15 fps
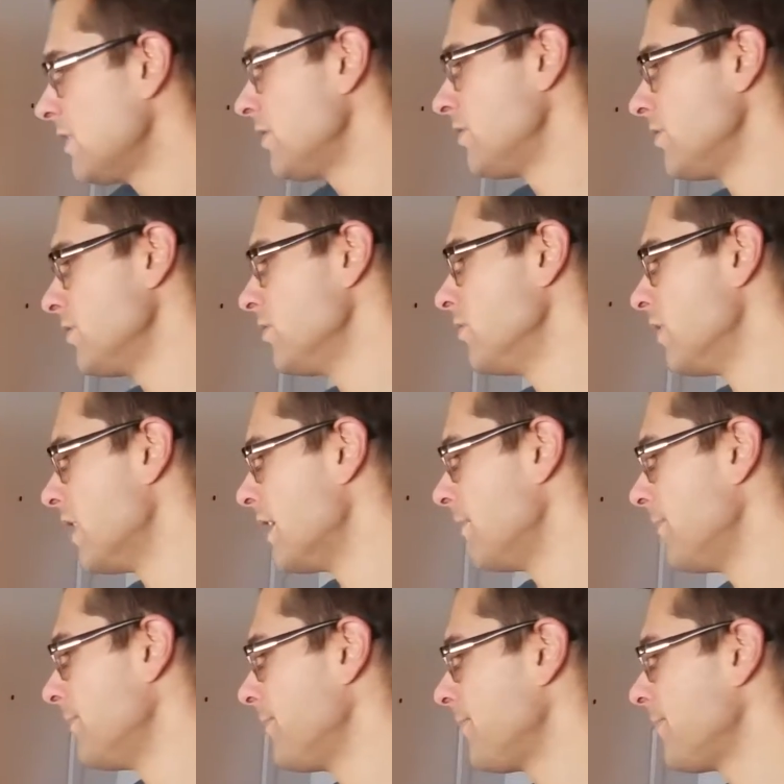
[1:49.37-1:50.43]
to
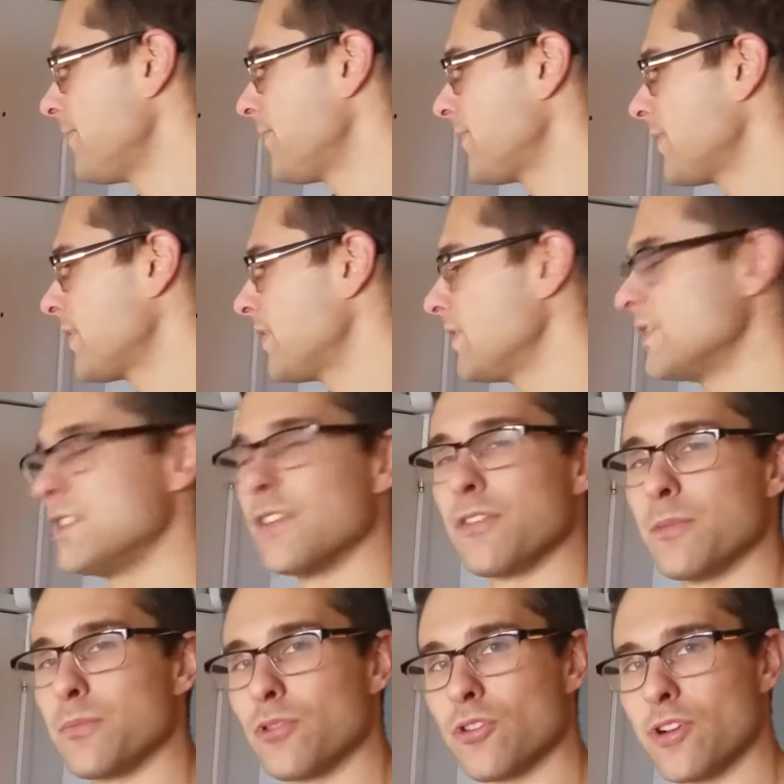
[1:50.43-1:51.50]

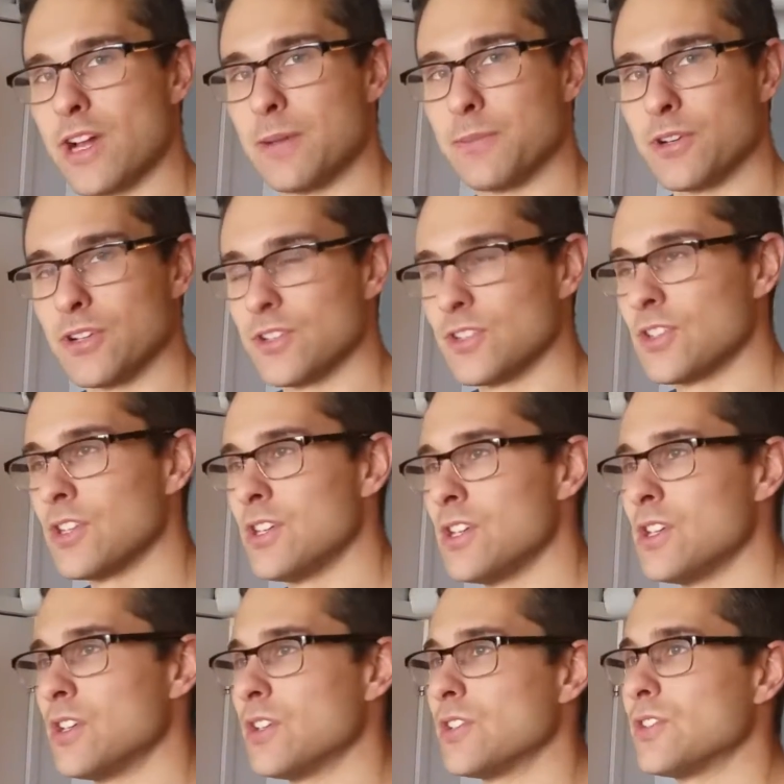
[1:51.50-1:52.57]
different parameters.
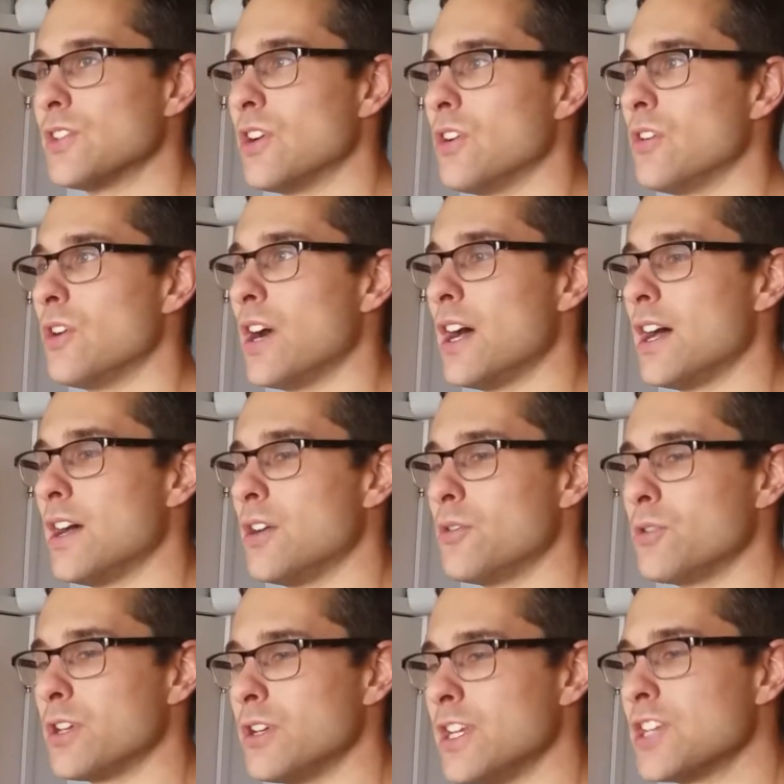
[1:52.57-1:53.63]
So
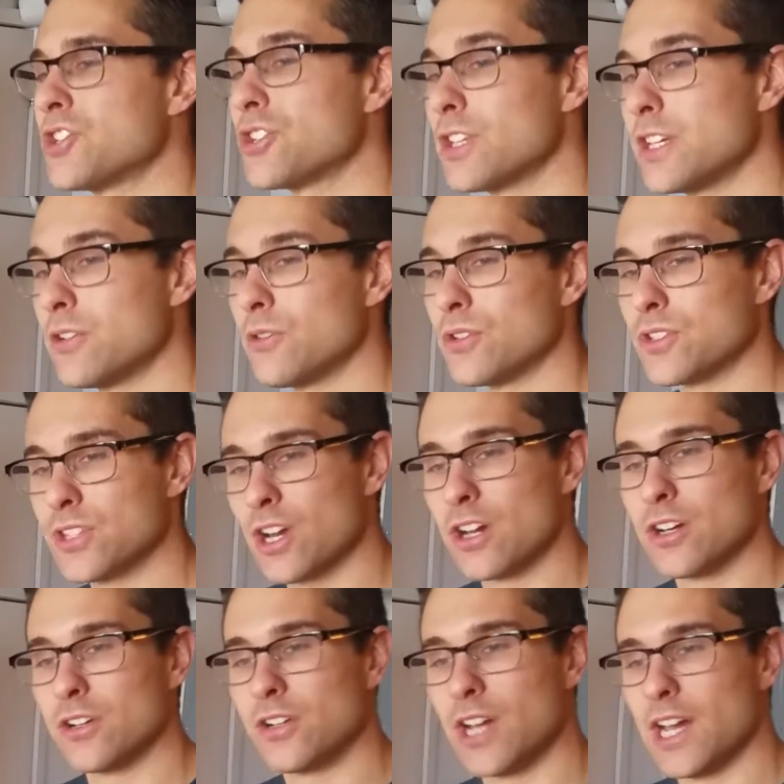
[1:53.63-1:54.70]
we initially
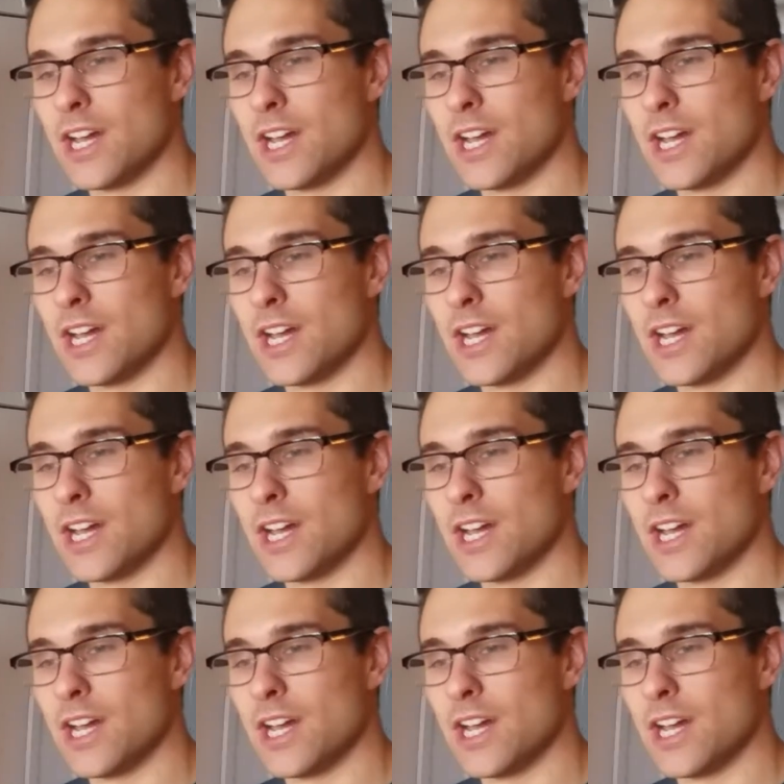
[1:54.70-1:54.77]
started